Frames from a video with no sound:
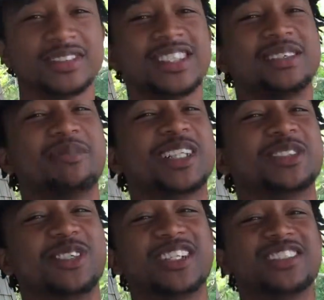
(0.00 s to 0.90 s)
Team
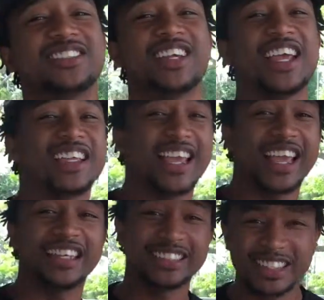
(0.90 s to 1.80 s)
Mozzarella,
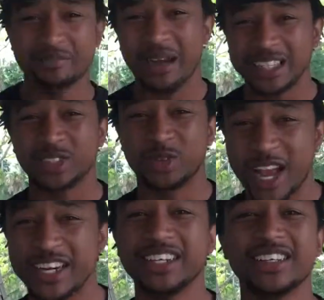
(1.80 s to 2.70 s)
aka Team
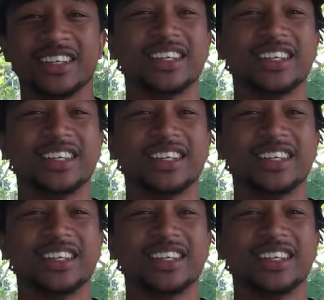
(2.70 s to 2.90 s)
Maserati